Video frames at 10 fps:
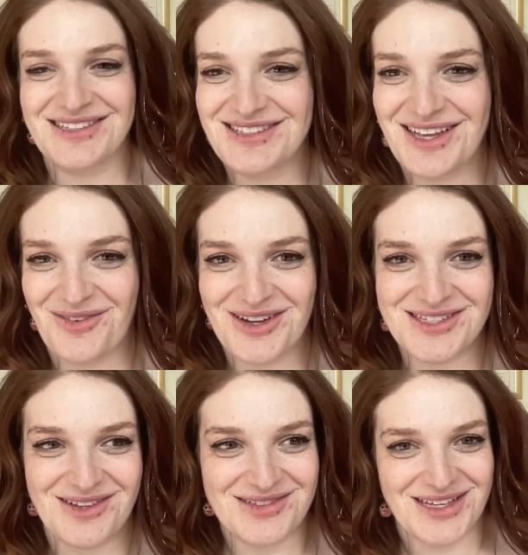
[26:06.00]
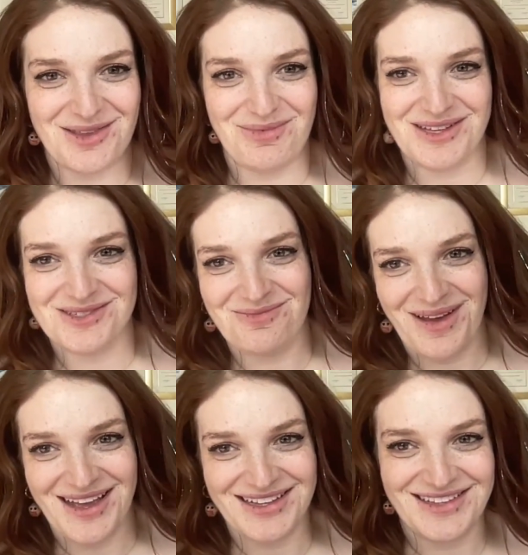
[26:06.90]
give ourselves like the peace of
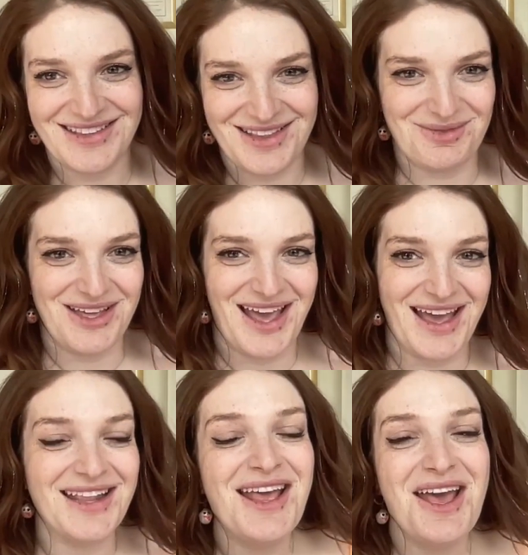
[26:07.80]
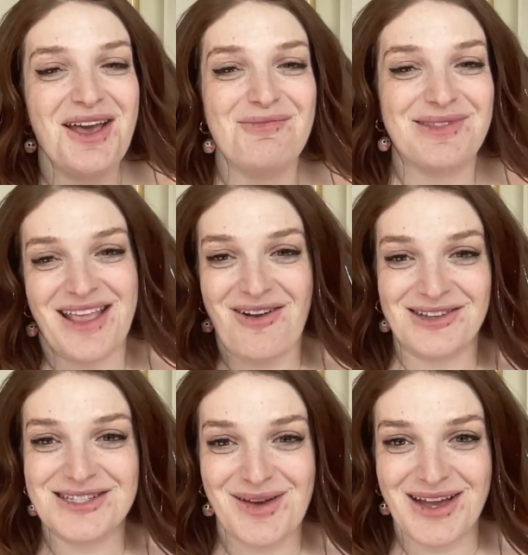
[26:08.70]
mind that we can. But then
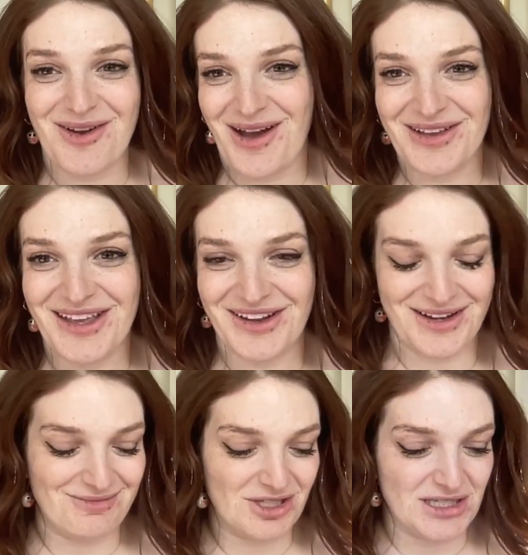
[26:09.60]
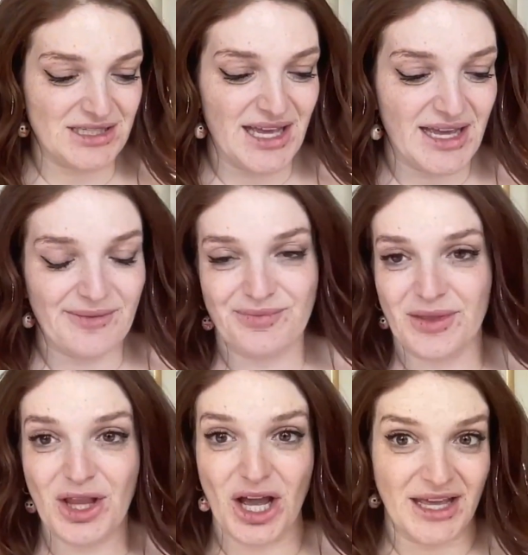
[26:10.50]
also I go out here and I'm just like,
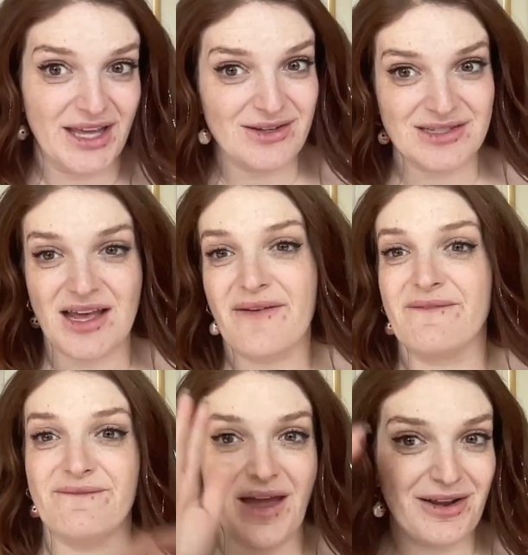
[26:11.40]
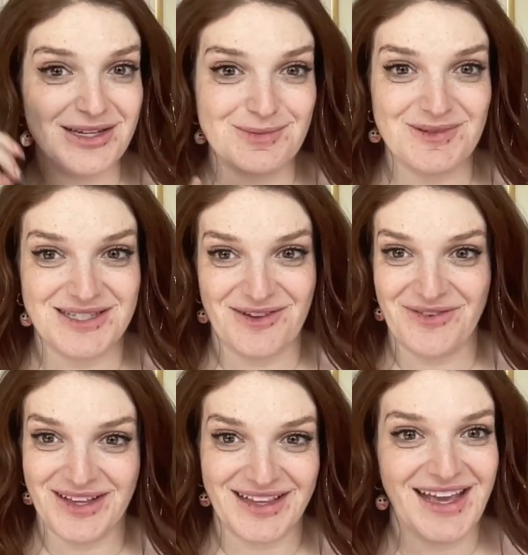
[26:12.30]
look, here's very
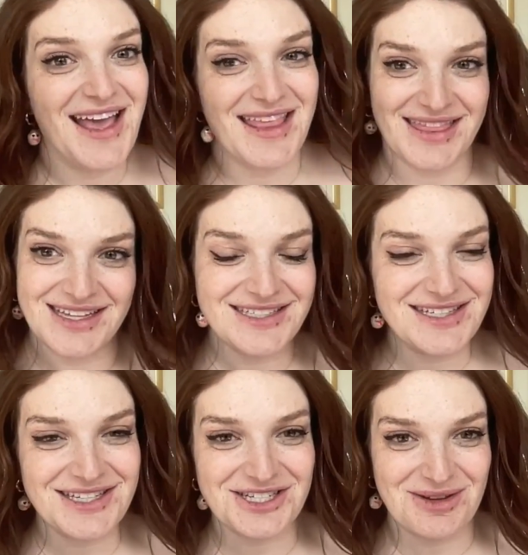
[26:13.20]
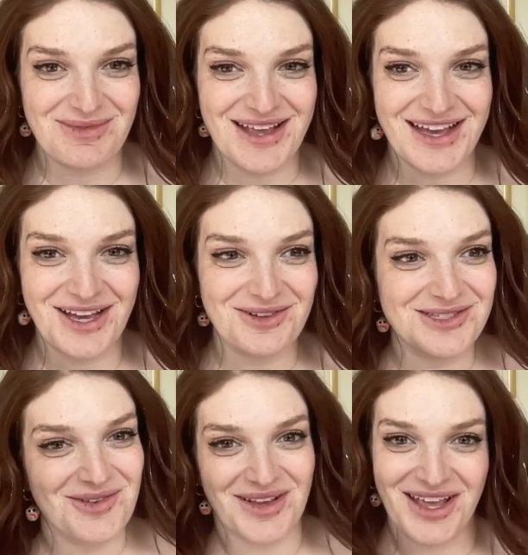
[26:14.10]
specifically, this is the gym that I go
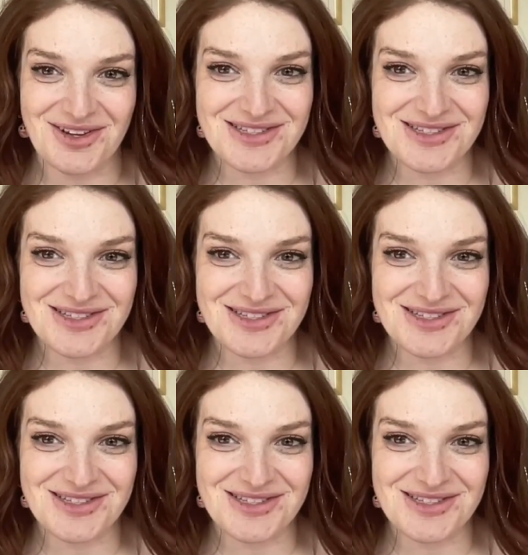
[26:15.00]
to, and here's the